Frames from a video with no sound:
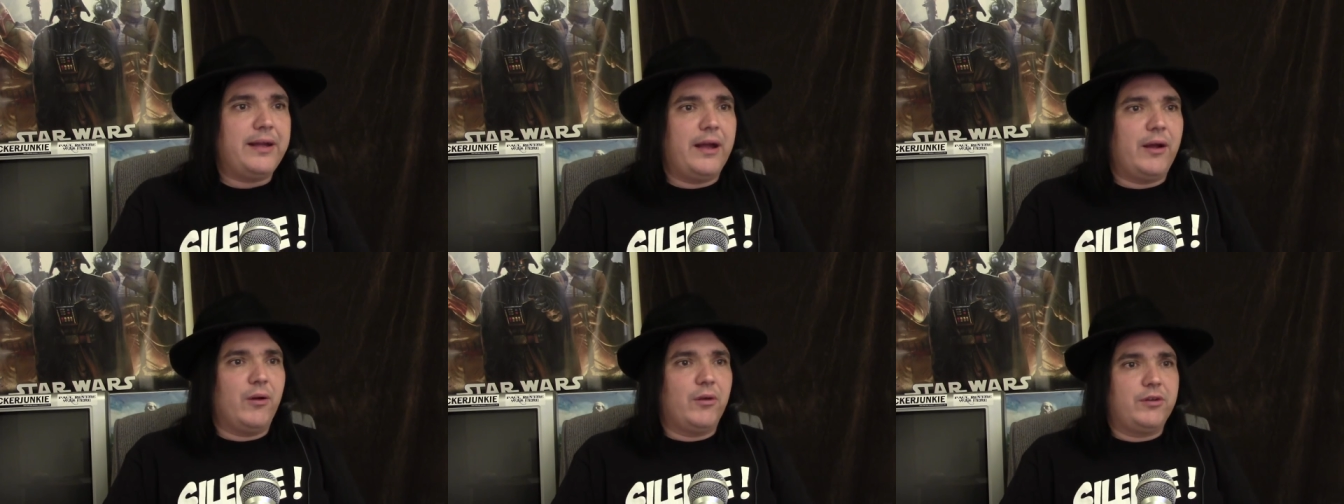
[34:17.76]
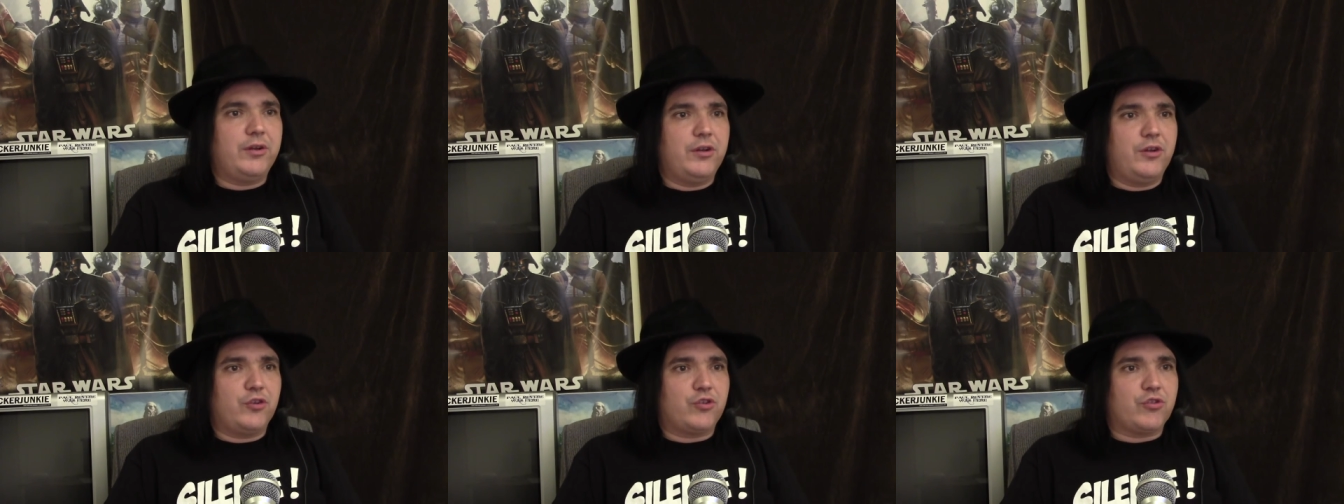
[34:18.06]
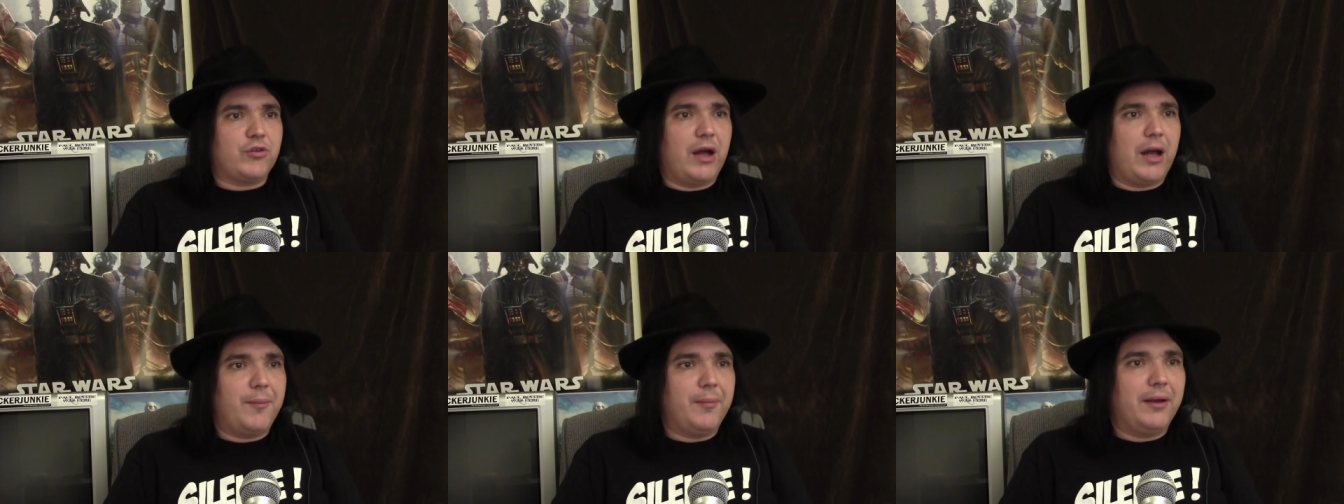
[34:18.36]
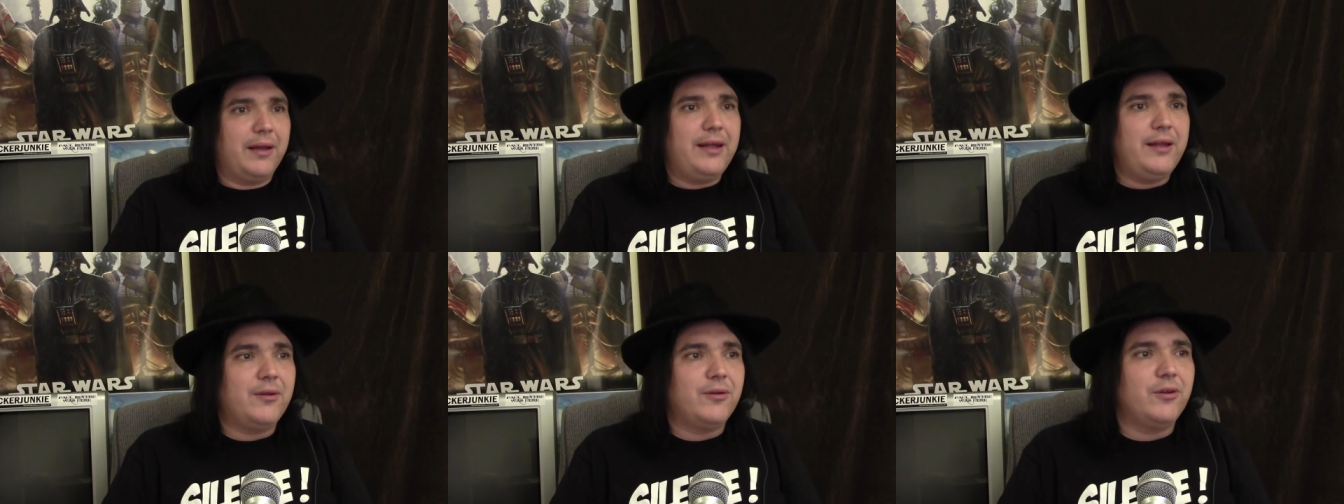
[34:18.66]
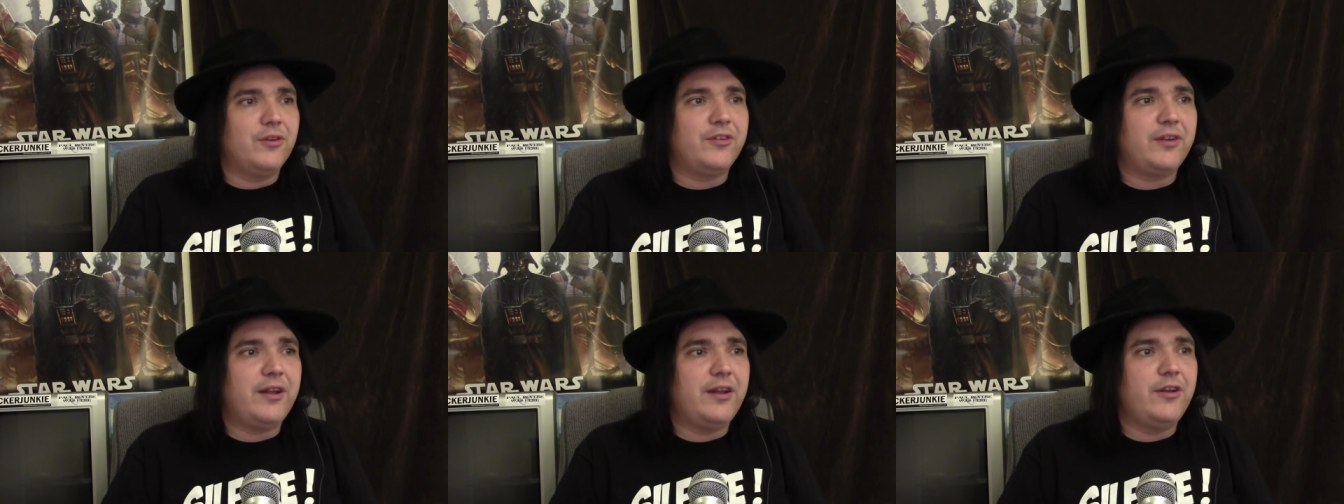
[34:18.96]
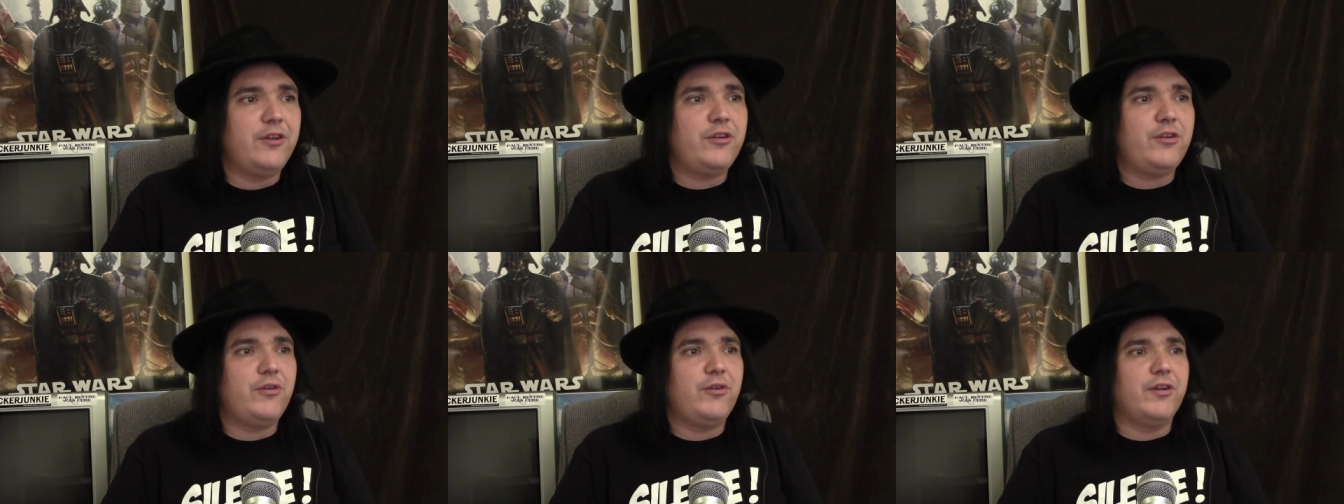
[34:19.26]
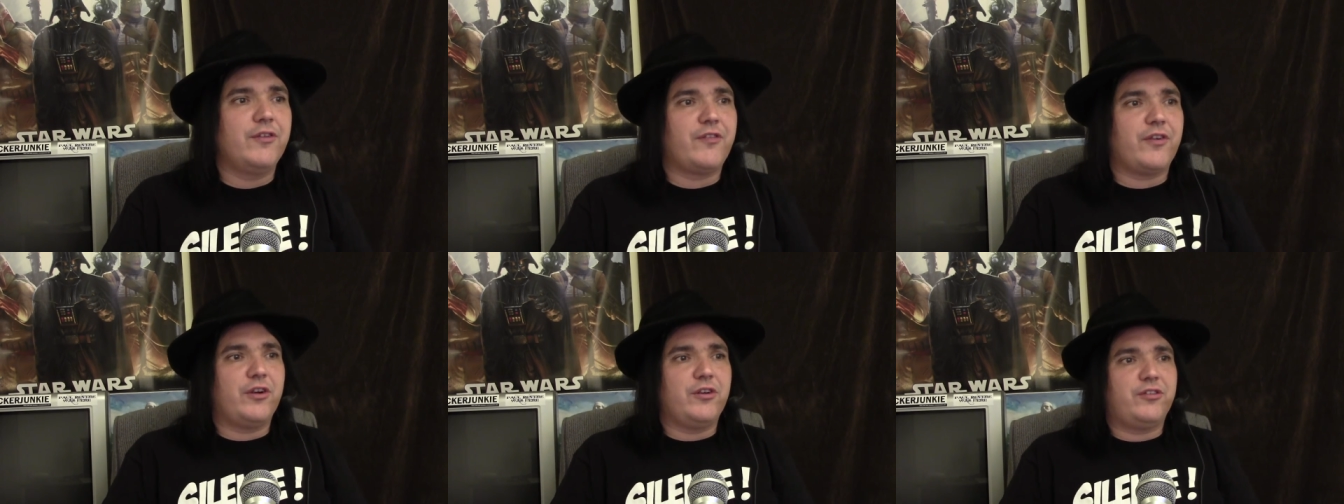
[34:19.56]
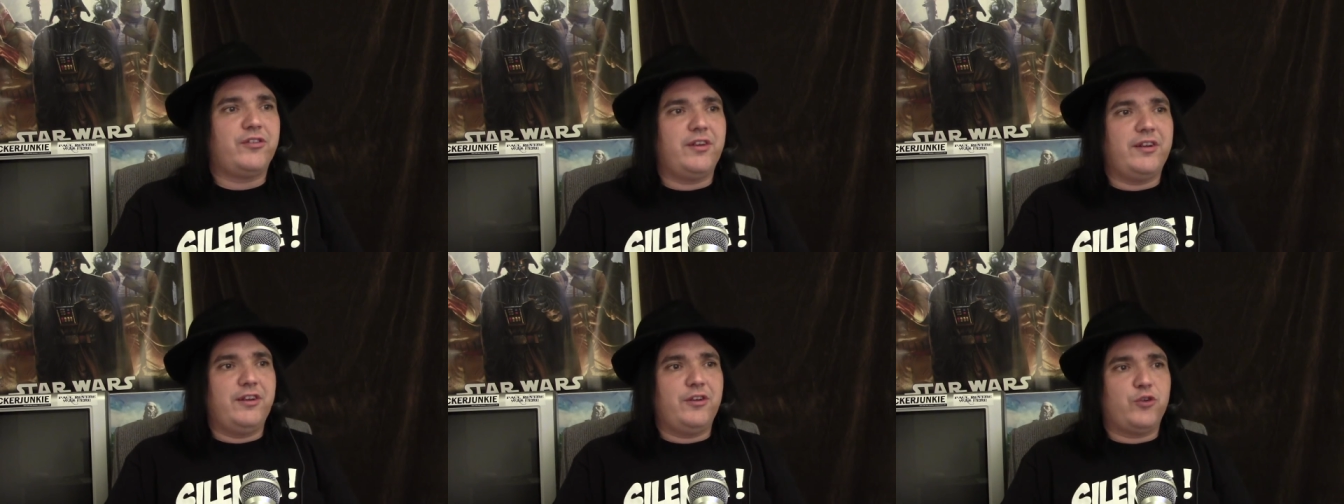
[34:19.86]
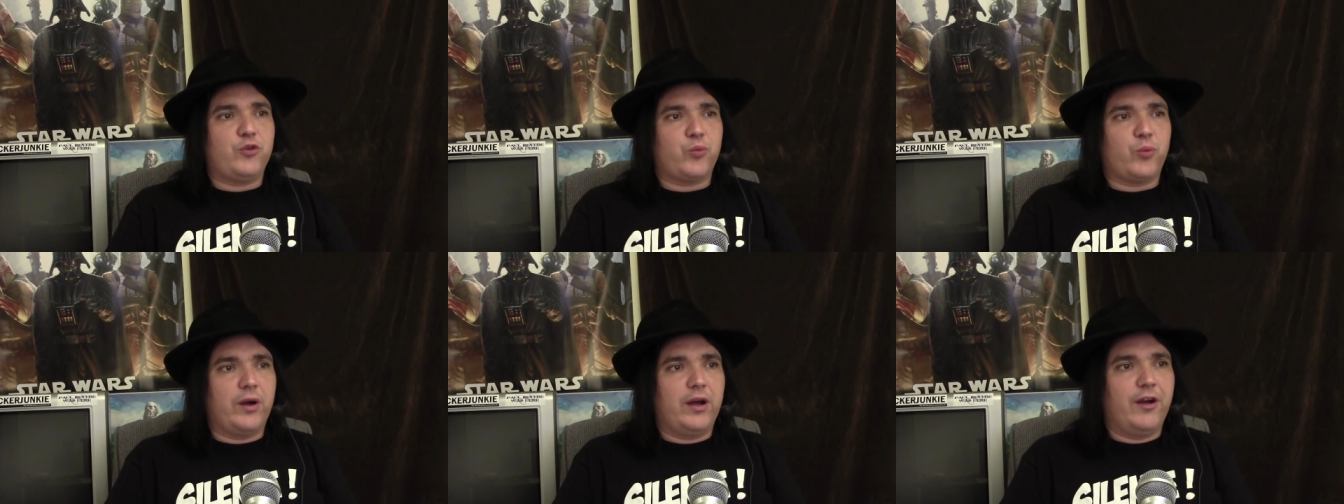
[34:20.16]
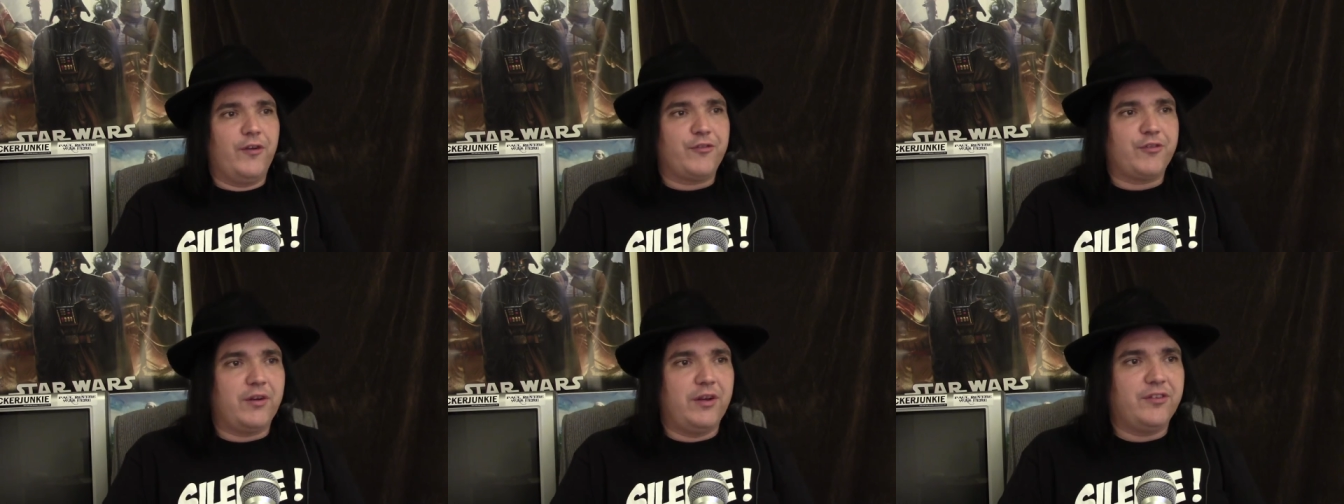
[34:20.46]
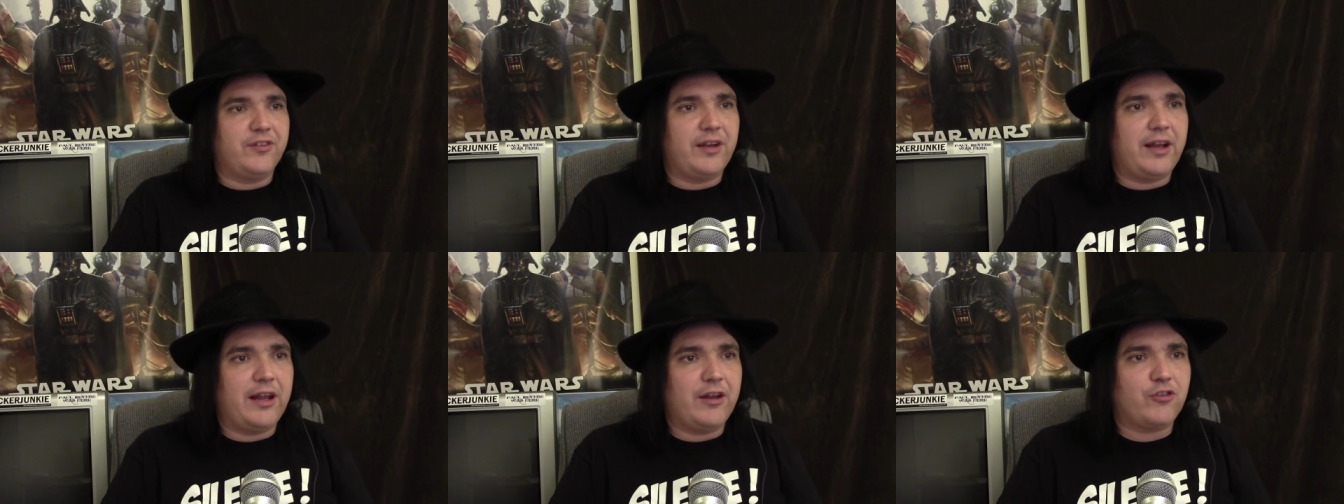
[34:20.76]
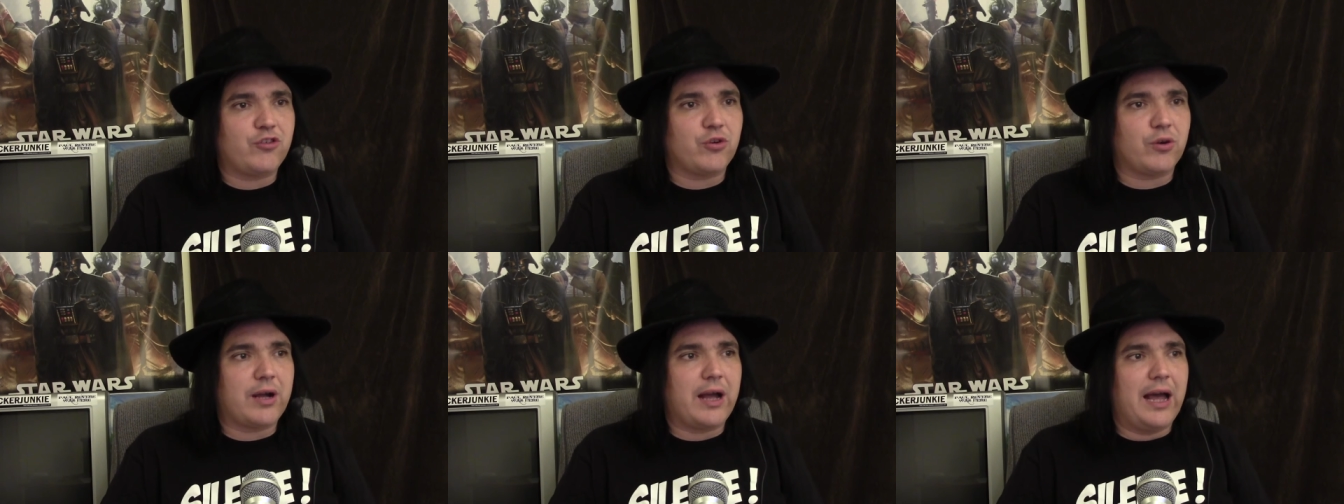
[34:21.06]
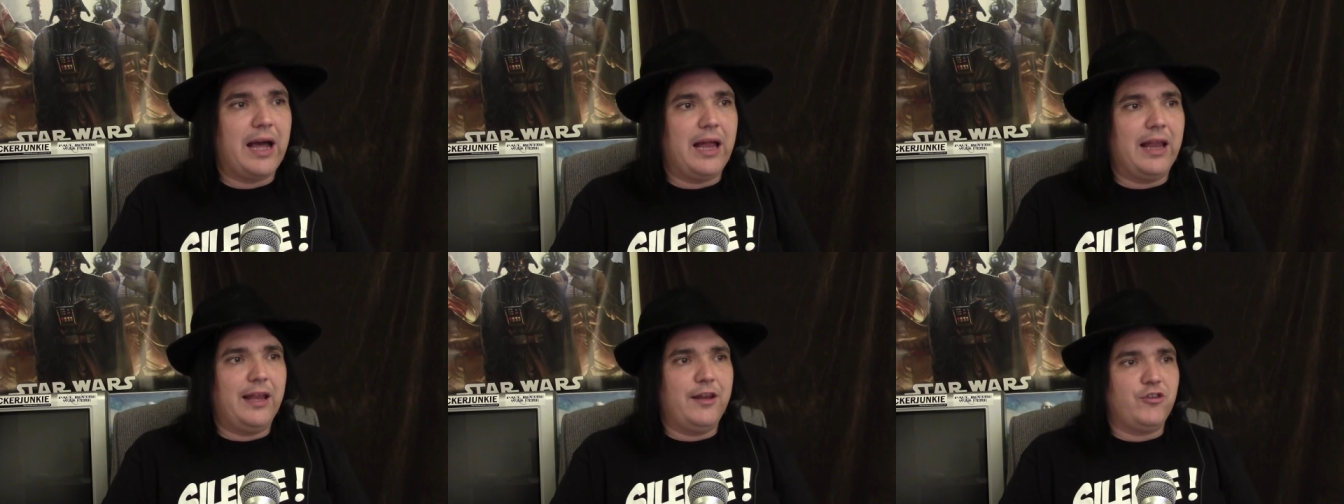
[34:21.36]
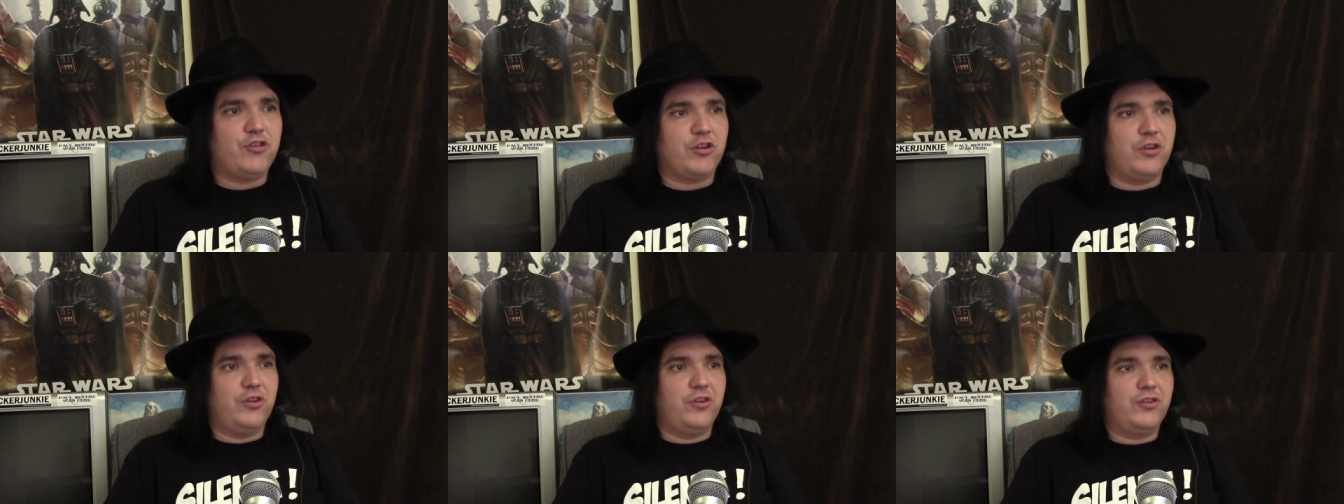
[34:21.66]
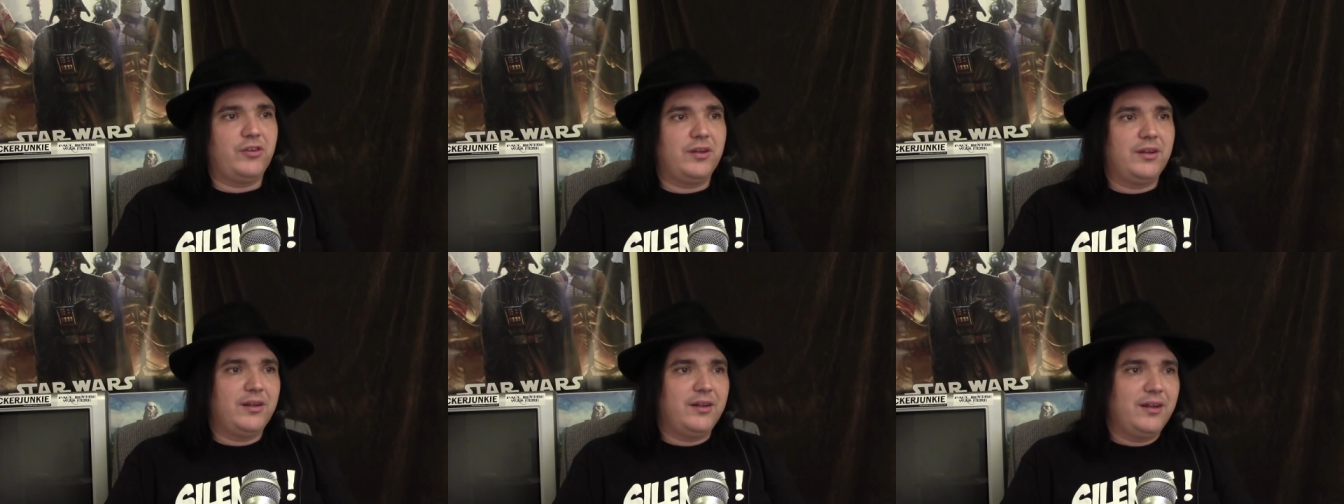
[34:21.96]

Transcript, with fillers: Yale to describe leaders in the university's twelve residential colleges.